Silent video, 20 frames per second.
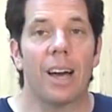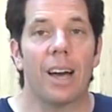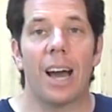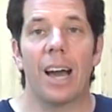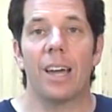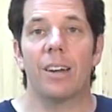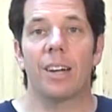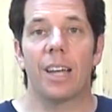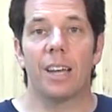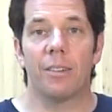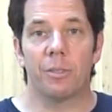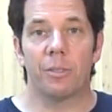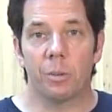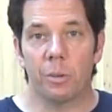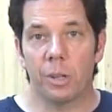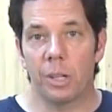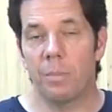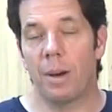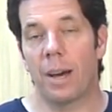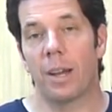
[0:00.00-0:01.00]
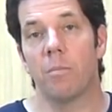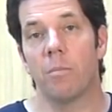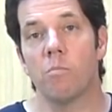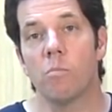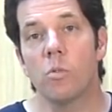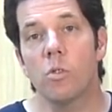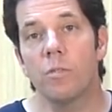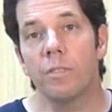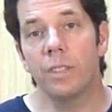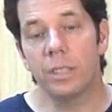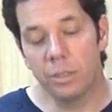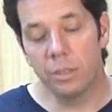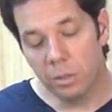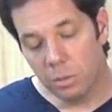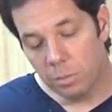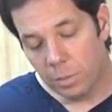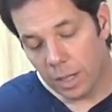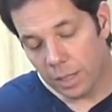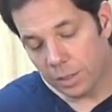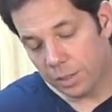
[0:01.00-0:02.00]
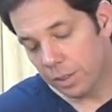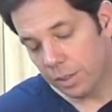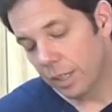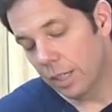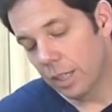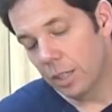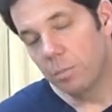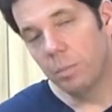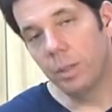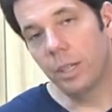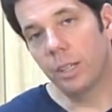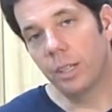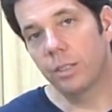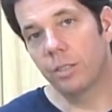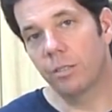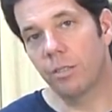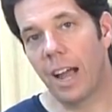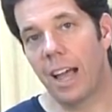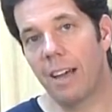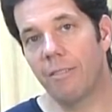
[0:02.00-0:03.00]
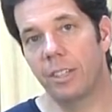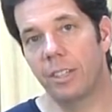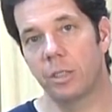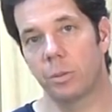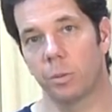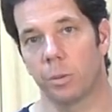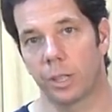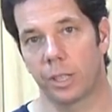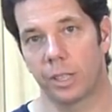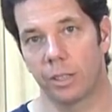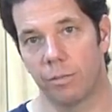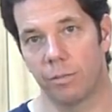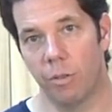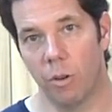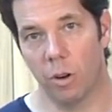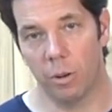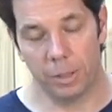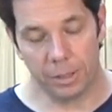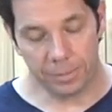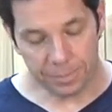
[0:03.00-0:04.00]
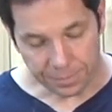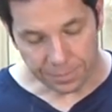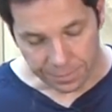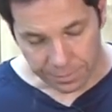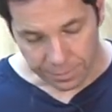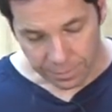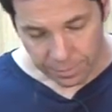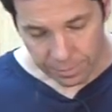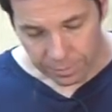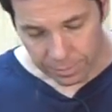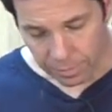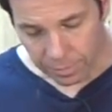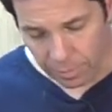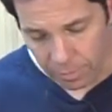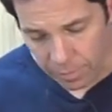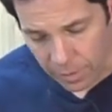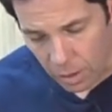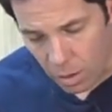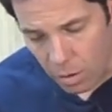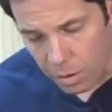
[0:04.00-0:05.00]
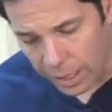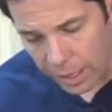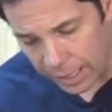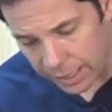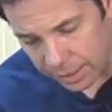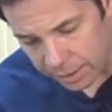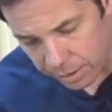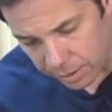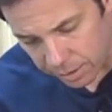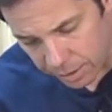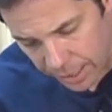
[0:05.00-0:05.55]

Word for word: I don't have to worry about it moving too much because gravity's working for me. Okay, so